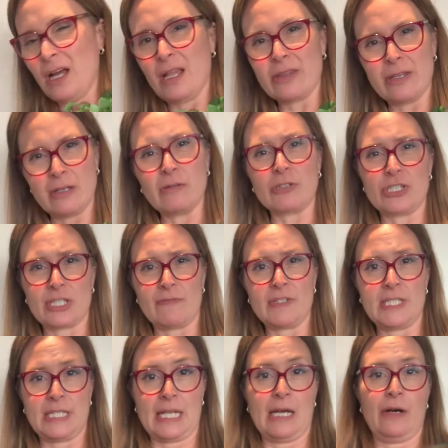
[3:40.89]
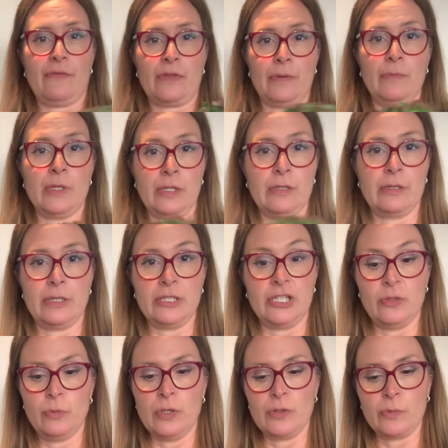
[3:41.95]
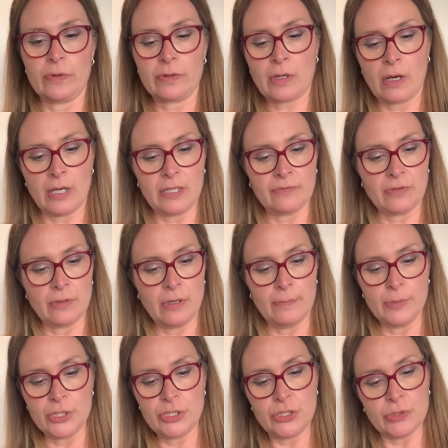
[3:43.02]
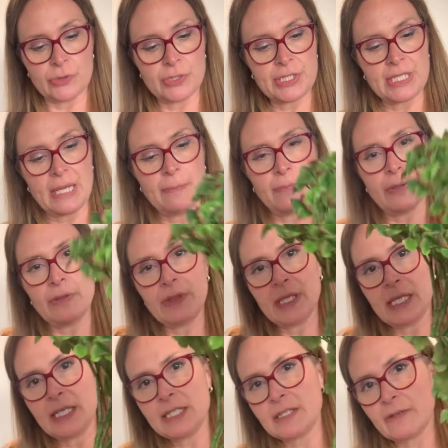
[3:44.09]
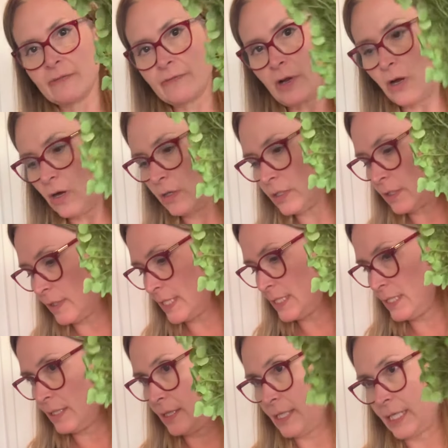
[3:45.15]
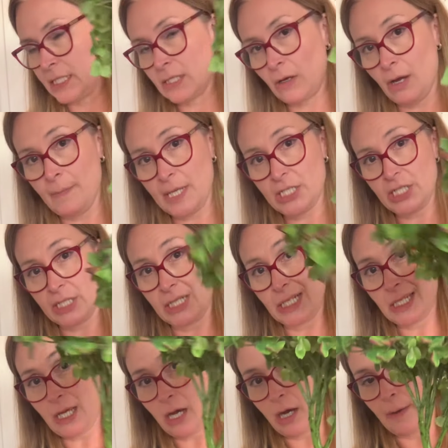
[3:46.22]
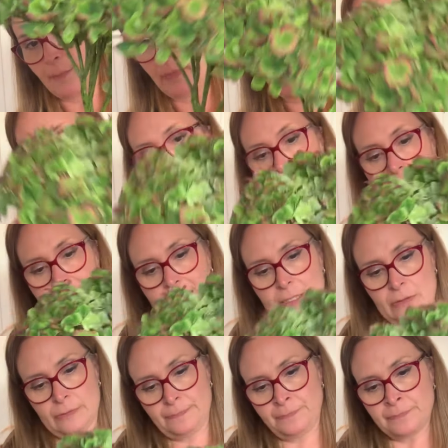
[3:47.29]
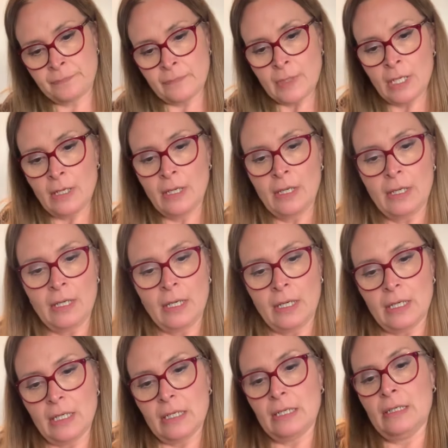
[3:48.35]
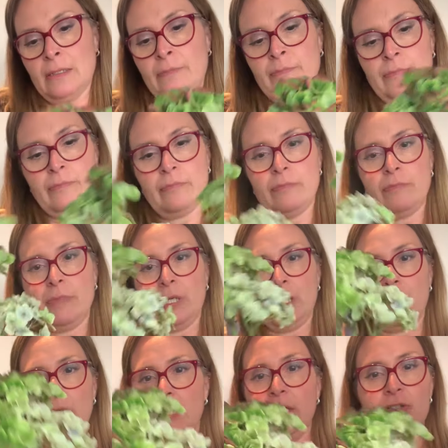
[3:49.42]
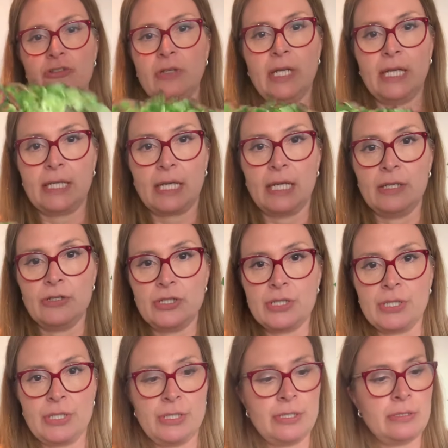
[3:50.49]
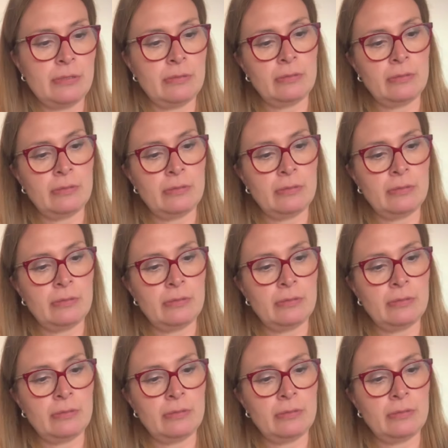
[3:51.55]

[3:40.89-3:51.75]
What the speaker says: the longevity out of them than you would with kind of a mature stem. But these are nice and thick, so I'm actually going to cut mine down, and literally again just